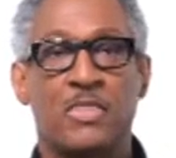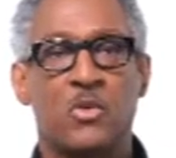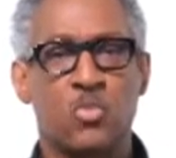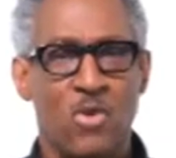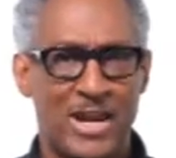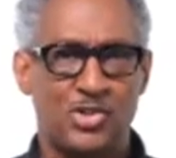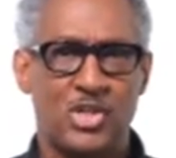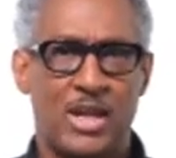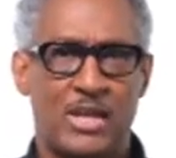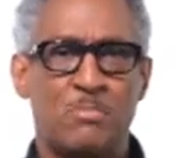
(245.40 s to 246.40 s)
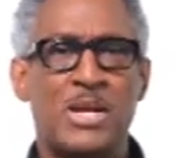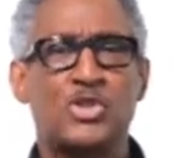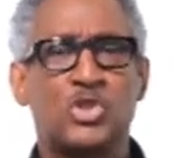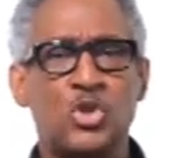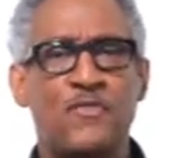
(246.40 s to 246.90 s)
the right shade,
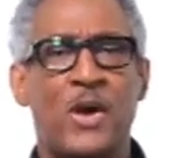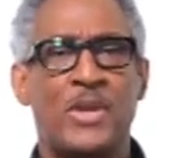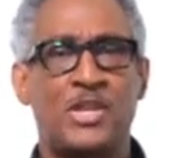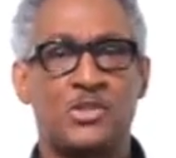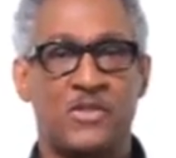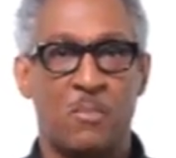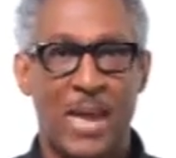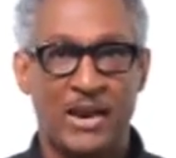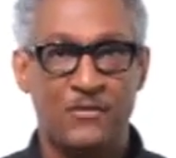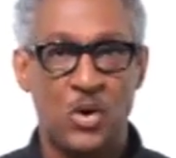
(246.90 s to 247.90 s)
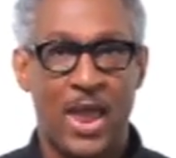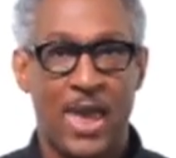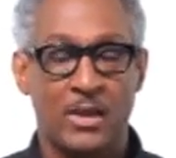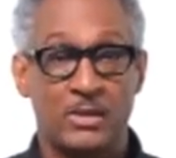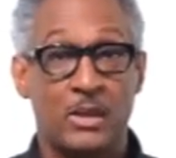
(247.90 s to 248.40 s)
mix 2 foundations in the back of your
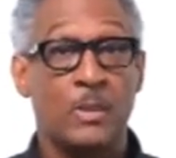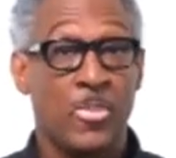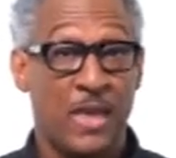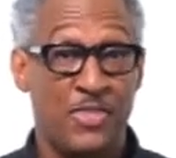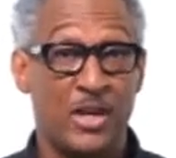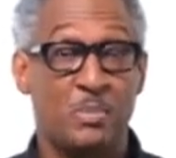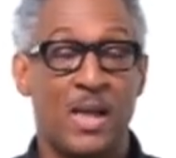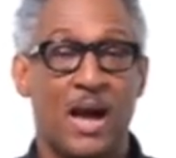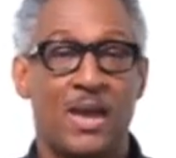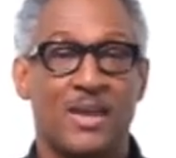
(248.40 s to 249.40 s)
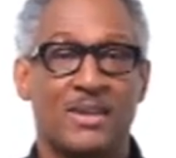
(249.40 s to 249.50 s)
hand and then apply.